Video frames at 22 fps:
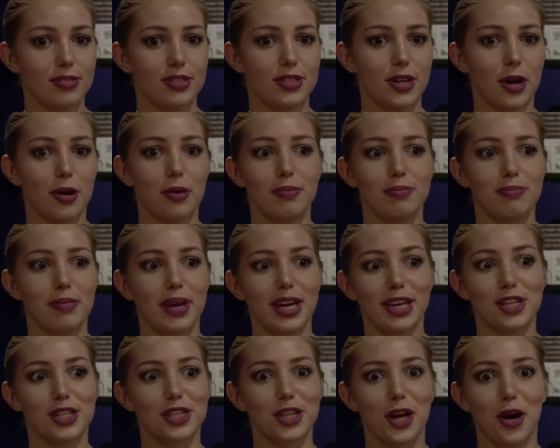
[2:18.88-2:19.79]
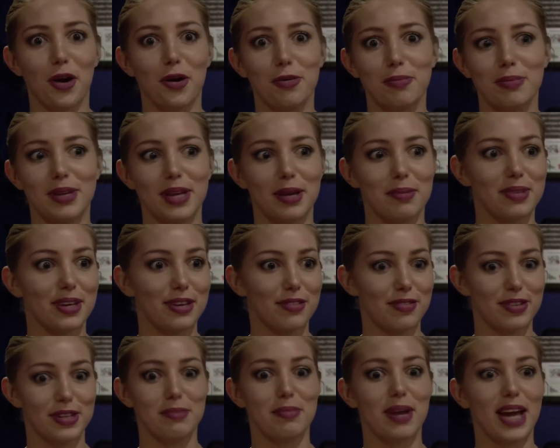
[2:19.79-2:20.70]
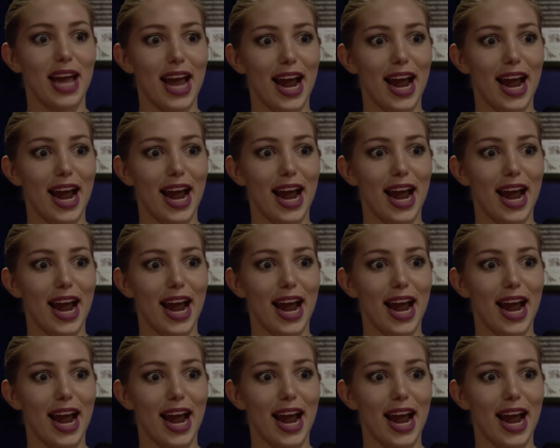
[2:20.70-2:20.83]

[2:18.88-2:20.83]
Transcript: Don't make a show of me, I'm giving you my